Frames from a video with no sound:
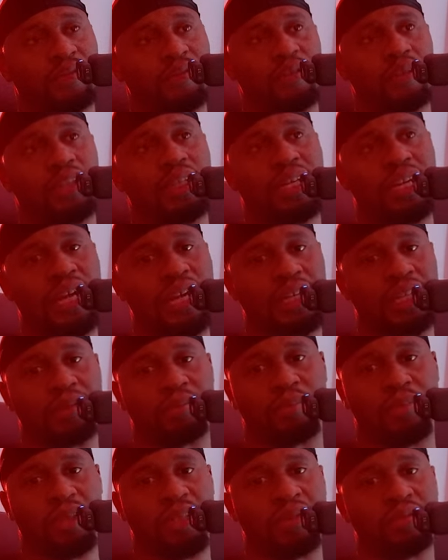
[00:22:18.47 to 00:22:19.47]
I feel like I
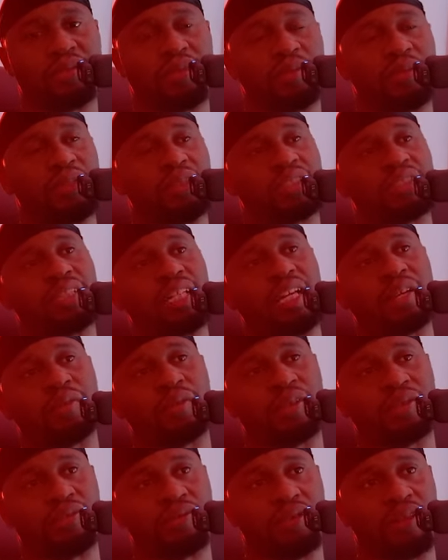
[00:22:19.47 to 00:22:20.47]
can pick up some of the slack
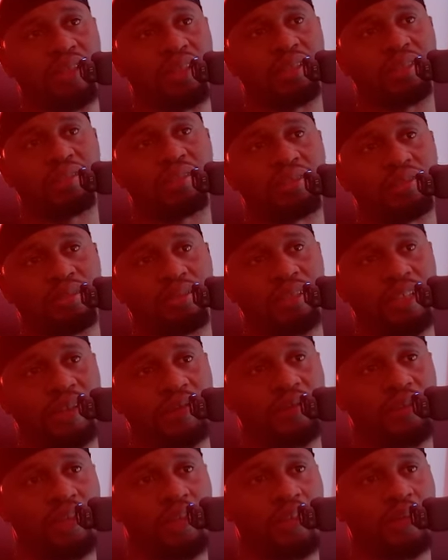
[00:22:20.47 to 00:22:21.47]
where Frank
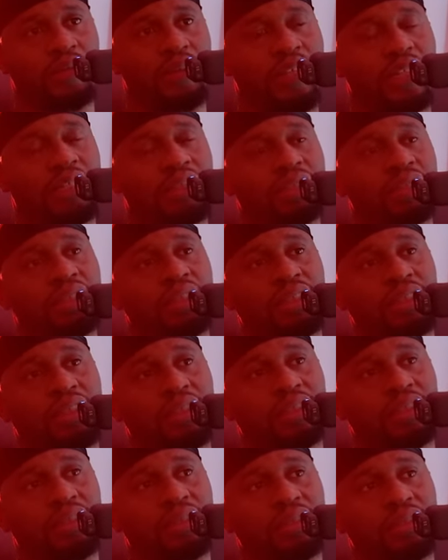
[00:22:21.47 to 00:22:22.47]
left off at.
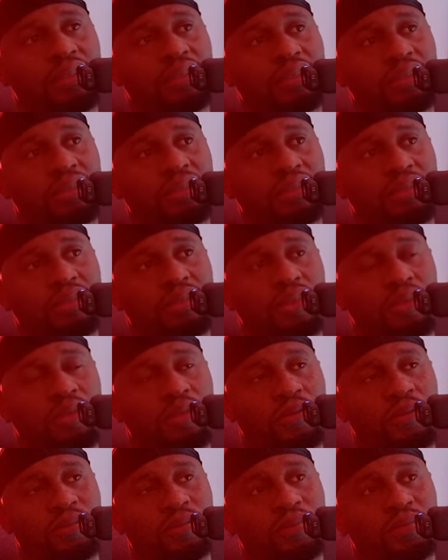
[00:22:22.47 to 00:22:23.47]

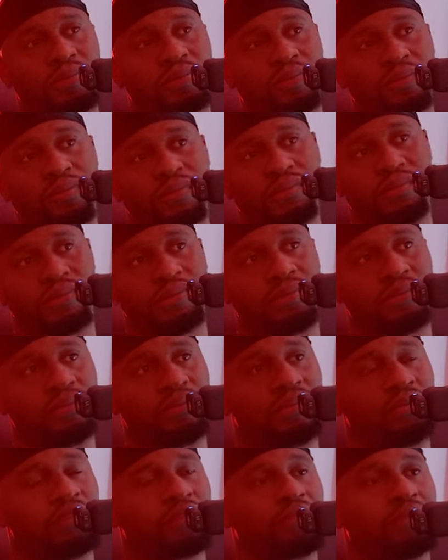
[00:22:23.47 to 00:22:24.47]
So,
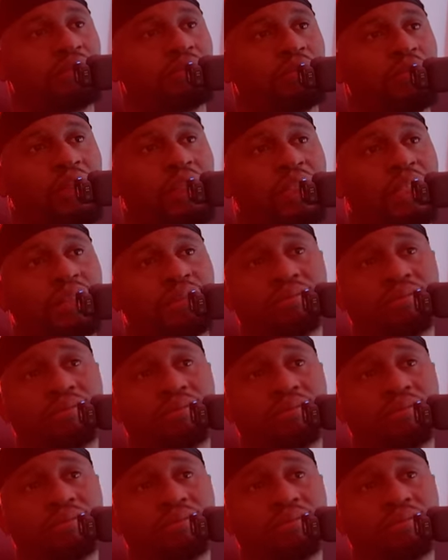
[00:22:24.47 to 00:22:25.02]
but